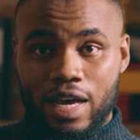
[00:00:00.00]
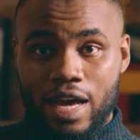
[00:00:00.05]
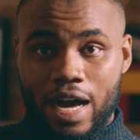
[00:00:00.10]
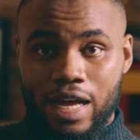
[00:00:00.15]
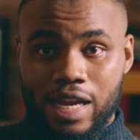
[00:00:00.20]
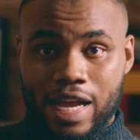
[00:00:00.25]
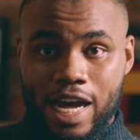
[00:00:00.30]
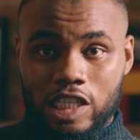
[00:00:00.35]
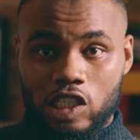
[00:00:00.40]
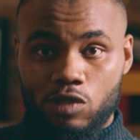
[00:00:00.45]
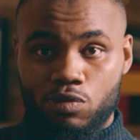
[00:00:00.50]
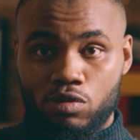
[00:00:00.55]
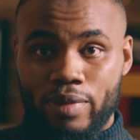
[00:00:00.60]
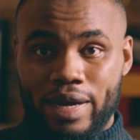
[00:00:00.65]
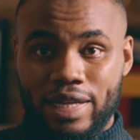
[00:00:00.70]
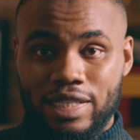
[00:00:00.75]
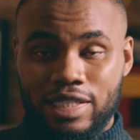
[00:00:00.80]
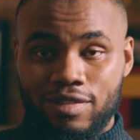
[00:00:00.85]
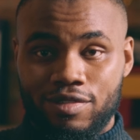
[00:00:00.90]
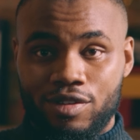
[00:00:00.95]
and I had to put
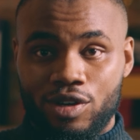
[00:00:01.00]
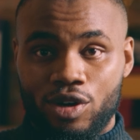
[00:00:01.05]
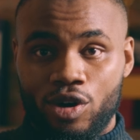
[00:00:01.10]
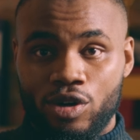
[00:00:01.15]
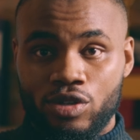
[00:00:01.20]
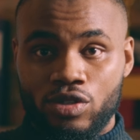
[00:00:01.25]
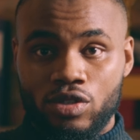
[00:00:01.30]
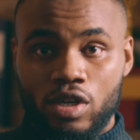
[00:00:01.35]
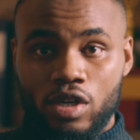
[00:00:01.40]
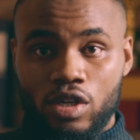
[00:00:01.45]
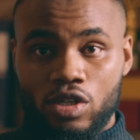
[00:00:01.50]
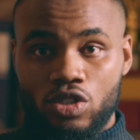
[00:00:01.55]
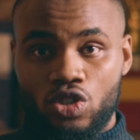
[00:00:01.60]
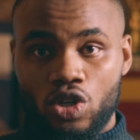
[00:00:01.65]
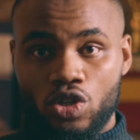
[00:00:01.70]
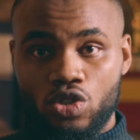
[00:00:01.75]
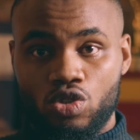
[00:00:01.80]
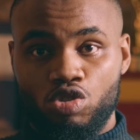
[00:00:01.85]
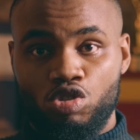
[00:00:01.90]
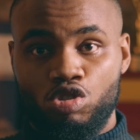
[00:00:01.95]
my TV on
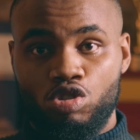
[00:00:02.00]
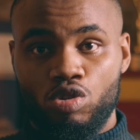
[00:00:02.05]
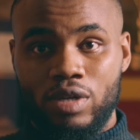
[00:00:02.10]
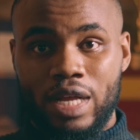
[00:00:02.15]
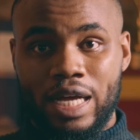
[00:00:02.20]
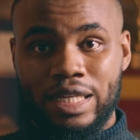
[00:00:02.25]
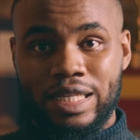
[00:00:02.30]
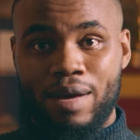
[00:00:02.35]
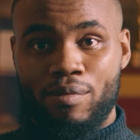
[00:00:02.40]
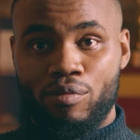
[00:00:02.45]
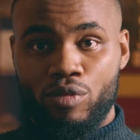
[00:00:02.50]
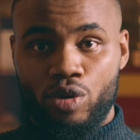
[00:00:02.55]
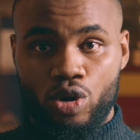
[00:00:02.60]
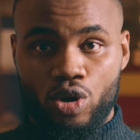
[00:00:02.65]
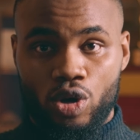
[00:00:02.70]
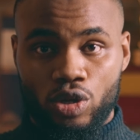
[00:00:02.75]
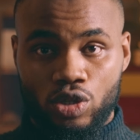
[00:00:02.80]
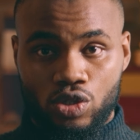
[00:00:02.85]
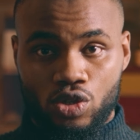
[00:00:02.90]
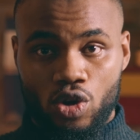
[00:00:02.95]
just to show that I'm
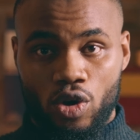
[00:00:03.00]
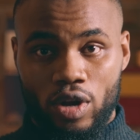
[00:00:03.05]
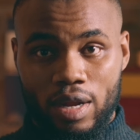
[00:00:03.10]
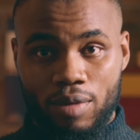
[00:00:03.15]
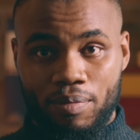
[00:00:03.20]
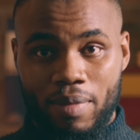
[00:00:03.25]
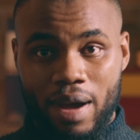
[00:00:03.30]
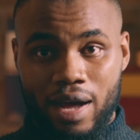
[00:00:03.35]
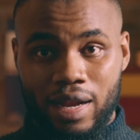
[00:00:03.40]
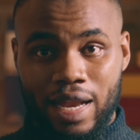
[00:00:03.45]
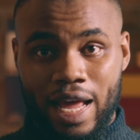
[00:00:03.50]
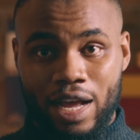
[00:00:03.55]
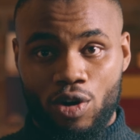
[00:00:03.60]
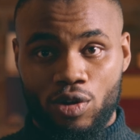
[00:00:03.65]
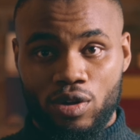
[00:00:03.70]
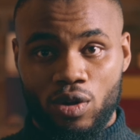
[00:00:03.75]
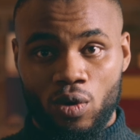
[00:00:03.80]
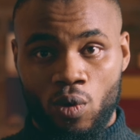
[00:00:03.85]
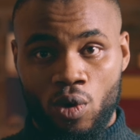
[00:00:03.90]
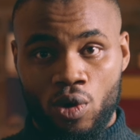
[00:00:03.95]
not on the back, like
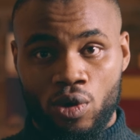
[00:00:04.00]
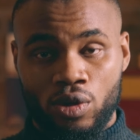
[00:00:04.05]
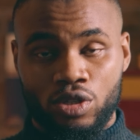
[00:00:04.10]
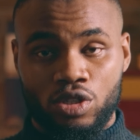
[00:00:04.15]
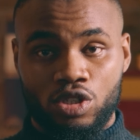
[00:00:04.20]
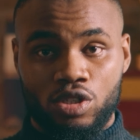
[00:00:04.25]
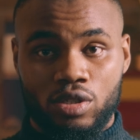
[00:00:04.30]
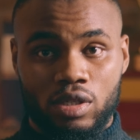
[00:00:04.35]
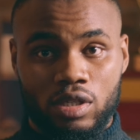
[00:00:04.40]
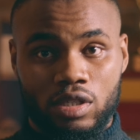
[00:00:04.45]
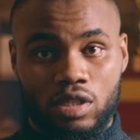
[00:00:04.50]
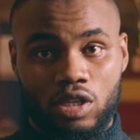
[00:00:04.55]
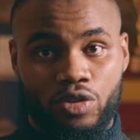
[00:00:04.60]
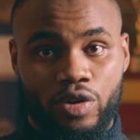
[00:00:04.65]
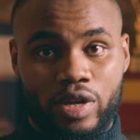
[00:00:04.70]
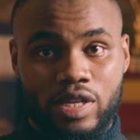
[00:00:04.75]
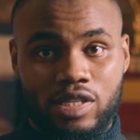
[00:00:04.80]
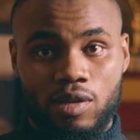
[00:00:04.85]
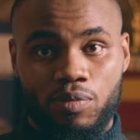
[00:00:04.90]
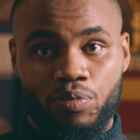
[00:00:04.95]
on the wall. It
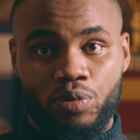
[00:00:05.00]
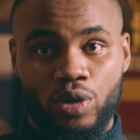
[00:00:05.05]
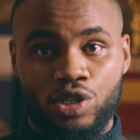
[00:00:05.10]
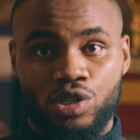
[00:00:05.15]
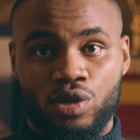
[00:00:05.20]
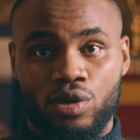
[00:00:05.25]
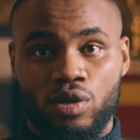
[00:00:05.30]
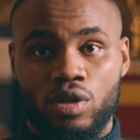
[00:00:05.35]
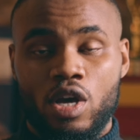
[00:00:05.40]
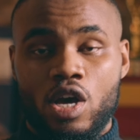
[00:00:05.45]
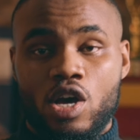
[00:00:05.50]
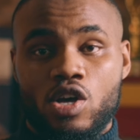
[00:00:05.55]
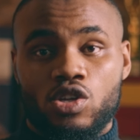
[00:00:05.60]
creates separation.